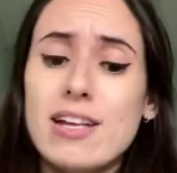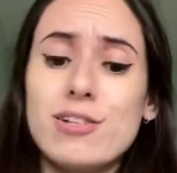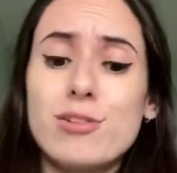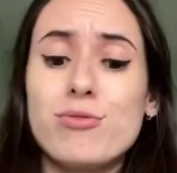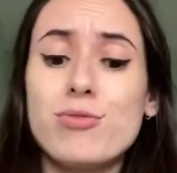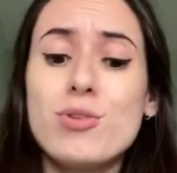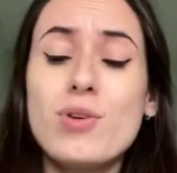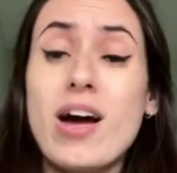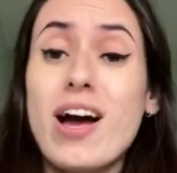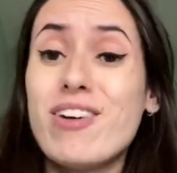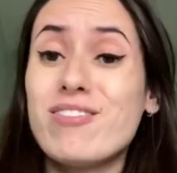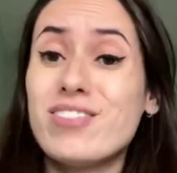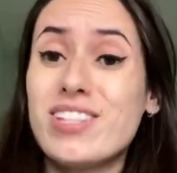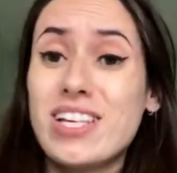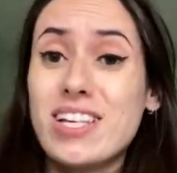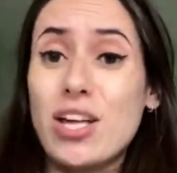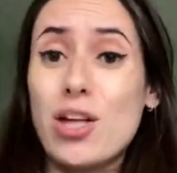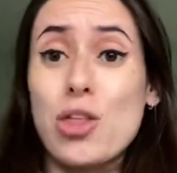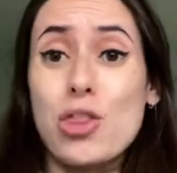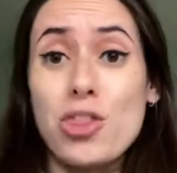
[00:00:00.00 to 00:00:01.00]
you have like
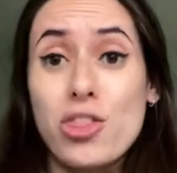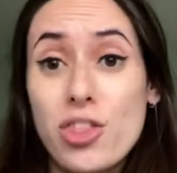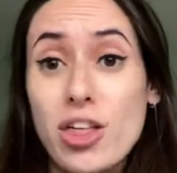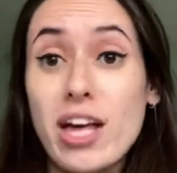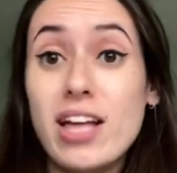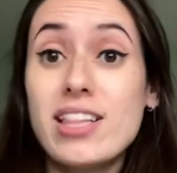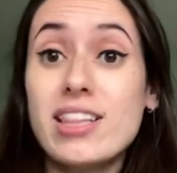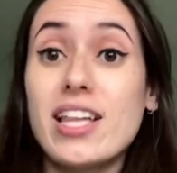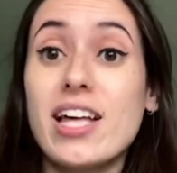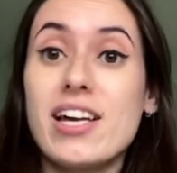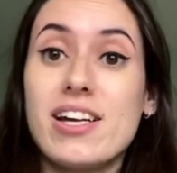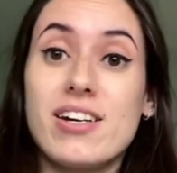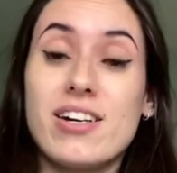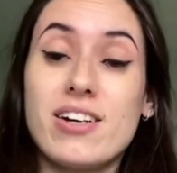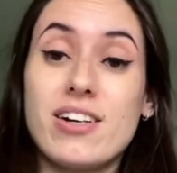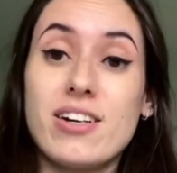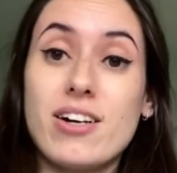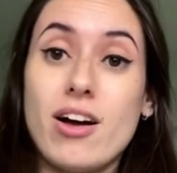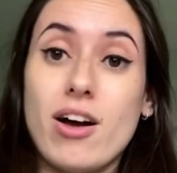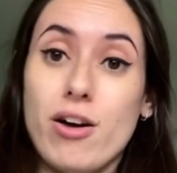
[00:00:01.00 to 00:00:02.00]
a thick
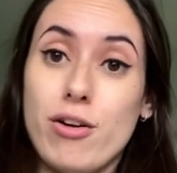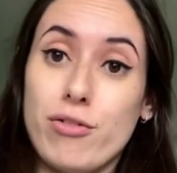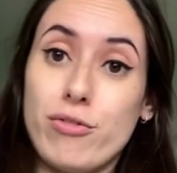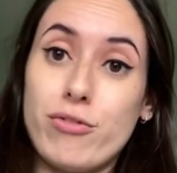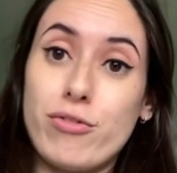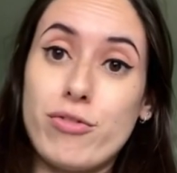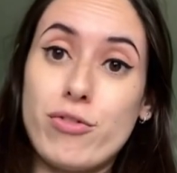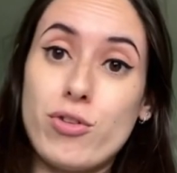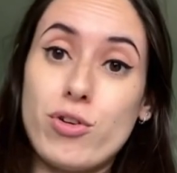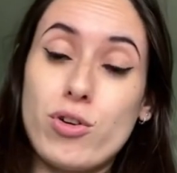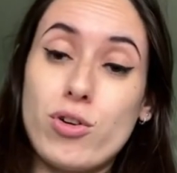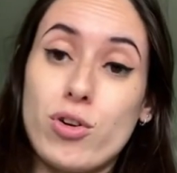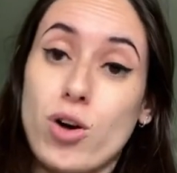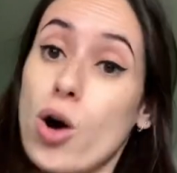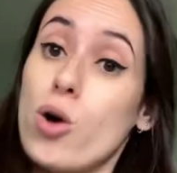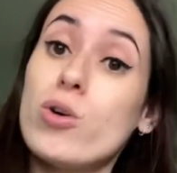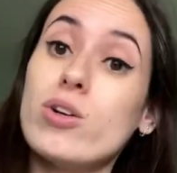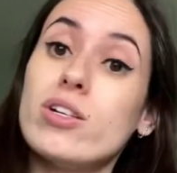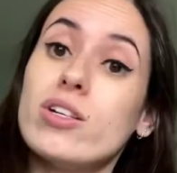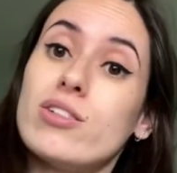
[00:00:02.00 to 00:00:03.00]
layer of
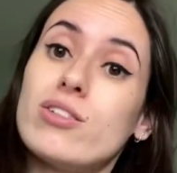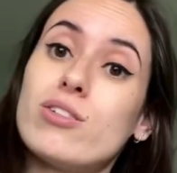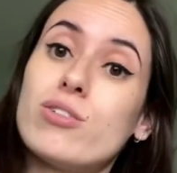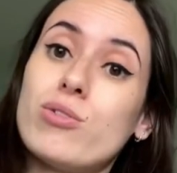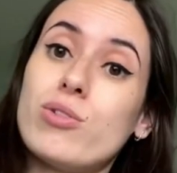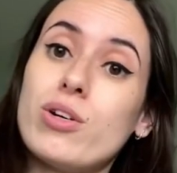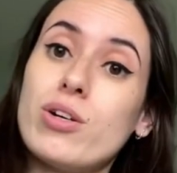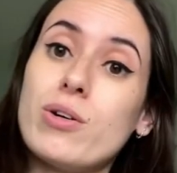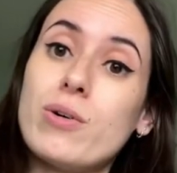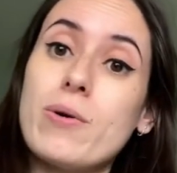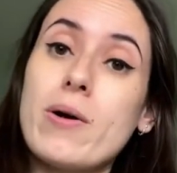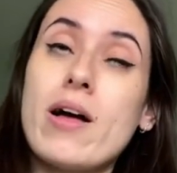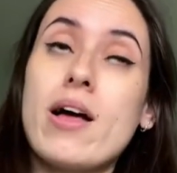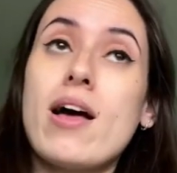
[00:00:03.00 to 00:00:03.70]
coconut soil,